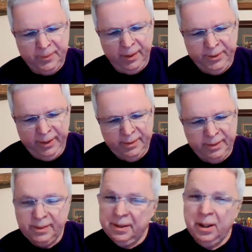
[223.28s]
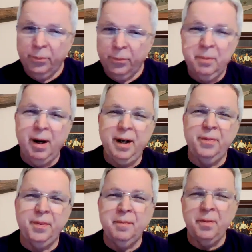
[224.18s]
And Jesus
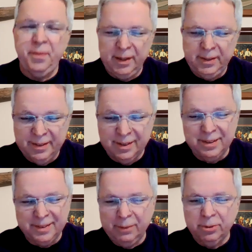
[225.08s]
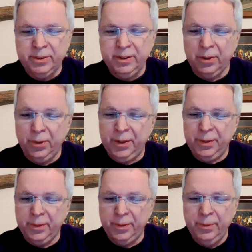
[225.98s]
reminded them that they still they were still
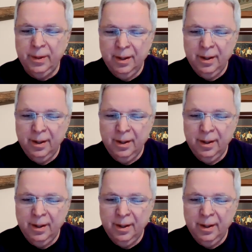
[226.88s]
learning too